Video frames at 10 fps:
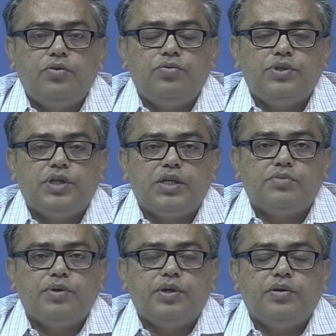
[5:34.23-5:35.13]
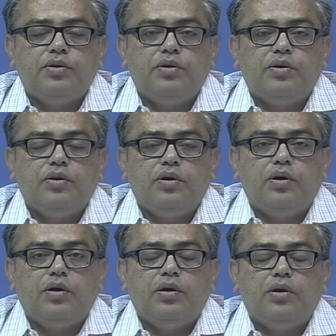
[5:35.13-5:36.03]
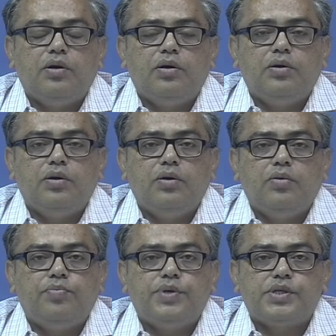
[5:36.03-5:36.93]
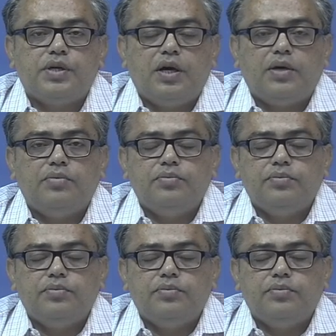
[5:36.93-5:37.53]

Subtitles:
which has been prescribed